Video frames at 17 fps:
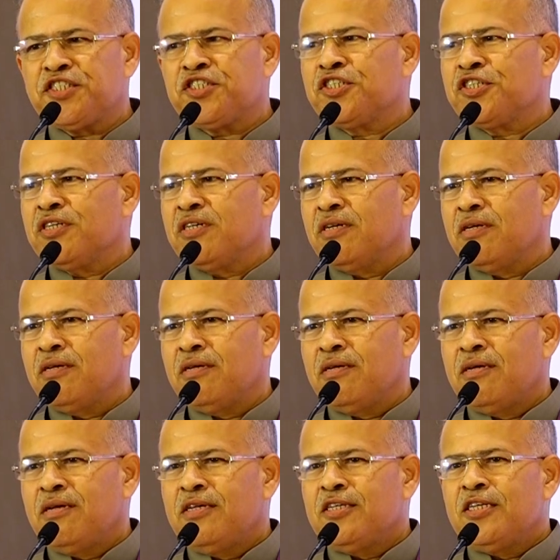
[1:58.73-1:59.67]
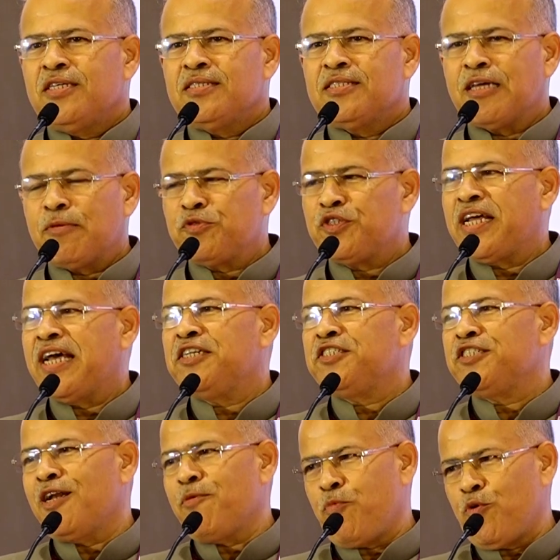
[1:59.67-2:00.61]
of which
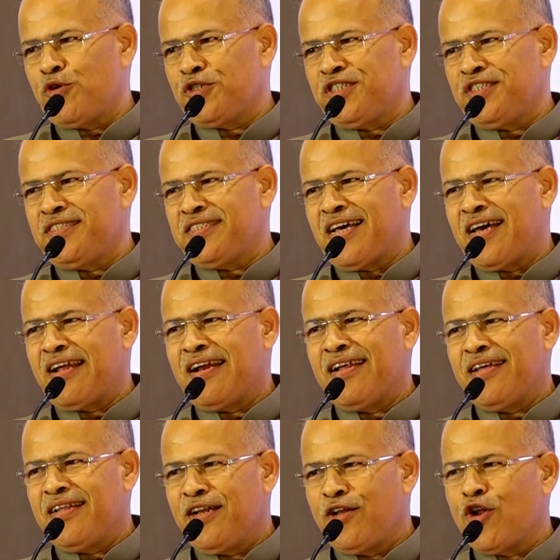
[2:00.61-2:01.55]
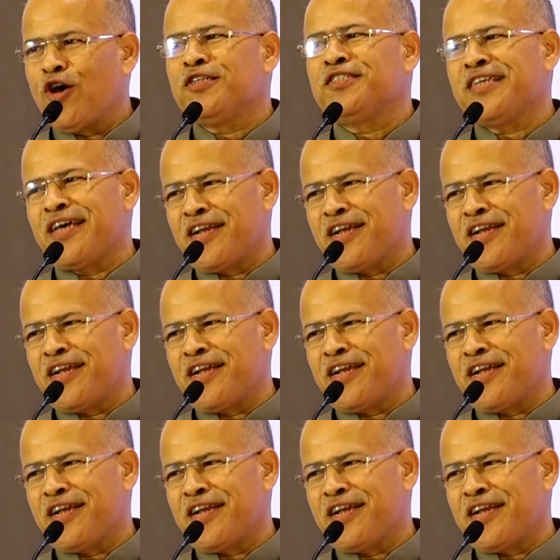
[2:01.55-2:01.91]
substantial portions are